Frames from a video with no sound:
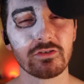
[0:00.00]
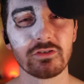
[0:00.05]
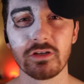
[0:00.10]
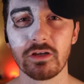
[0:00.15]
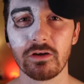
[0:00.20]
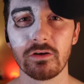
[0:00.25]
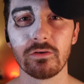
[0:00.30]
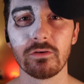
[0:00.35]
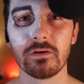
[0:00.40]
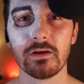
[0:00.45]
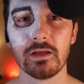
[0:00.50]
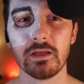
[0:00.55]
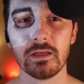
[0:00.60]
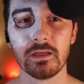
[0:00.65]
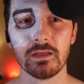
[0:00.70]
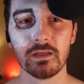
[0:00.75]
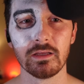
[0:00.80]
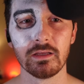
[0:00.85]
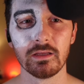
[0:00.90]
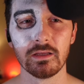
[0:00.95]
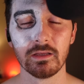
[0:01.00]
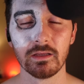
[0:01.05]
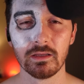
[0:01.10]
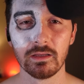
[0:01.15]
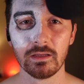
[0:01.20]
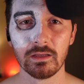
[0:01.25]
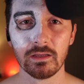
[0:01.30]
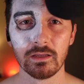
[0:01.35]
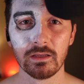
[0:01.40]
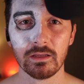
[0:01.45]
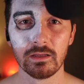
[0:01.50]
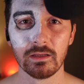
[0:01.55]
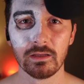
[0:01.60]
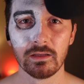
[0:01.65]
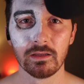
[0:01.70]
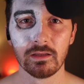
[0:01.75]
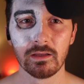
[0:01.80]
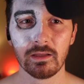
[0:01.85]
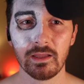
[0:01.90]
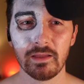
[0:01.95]
show
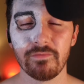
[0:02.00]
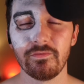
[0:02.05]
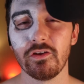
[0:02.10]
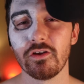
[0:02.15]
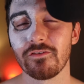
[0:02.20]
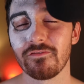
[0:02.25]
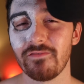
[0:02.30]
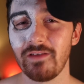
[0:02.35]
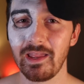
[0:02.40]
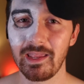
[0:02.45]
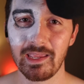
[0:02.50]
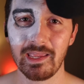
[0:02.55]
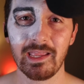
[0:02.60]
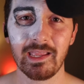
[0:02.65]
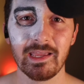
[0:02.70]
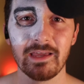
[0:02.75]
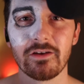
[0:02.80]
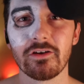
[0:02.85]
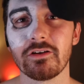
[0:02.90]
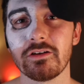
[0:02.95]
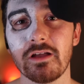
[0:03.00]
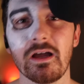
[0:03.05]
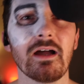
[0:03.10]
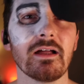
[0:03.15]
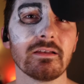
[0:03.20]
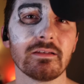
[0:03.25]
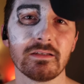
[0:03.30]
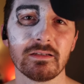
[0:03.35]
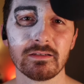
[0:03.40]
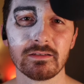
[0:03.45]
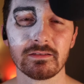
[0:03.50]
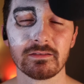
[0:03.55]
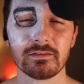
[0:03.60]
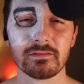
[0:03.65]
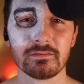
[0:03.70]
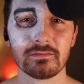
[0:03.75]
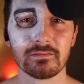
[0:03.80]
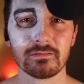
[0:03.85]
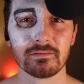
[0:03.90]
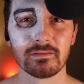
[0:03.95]
if you're faking it or not.
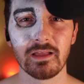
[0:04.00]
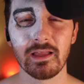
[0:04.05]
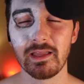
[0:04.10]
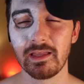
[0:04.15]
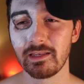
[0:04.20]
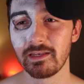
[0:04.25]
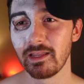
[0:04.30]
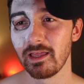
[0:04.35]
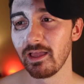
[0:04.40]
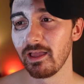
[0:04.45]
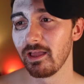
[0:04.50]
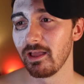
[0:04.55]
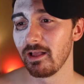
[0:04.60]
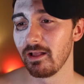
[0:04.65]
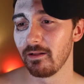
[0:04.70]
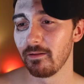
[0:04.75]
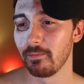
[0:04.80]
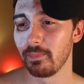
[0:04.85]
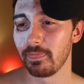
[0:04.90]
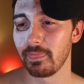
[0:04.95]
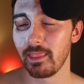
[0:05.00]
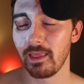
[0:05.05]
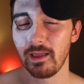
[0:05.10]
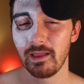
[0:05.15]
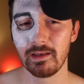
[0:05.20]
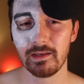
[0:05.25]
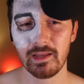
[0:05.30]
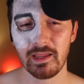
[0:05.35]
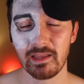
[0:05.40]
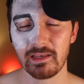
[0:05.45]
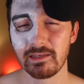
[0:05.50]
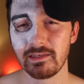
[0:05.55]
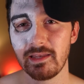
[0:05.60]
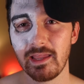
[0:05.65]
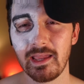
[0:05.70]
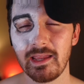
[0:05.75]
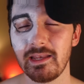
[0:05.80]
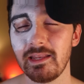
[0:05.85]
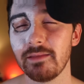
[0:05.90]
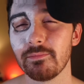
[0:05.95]
And
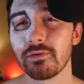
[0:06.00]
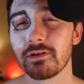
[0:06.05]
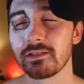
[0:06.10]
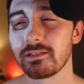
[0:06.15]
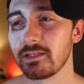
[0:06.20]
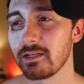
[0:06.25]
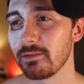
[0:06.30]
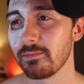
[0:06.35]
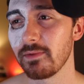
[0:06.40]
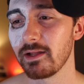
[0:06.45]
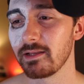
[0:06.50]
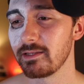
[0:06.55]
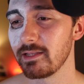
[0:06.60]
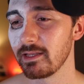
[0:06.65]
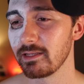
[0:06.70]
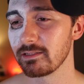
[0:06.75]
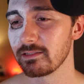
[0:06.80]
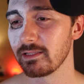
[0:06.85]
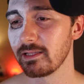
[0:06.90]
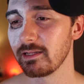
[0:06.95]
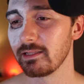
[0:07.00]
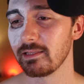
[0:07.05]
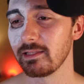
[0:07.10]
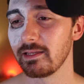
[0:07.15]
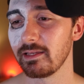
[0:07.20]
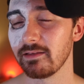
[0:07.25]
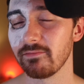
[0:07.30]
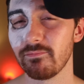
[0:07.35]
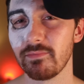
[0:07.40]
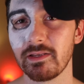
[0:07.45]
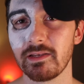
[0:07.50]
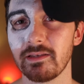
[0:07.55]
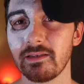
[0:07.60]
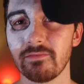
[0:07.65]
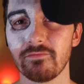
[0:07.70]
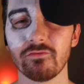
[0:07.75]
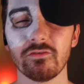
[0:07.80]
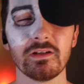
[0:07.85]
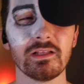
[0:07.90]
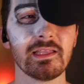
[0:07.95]
80% of my days lately have been
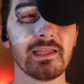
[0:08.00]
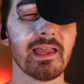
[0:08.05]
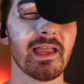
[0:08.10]
really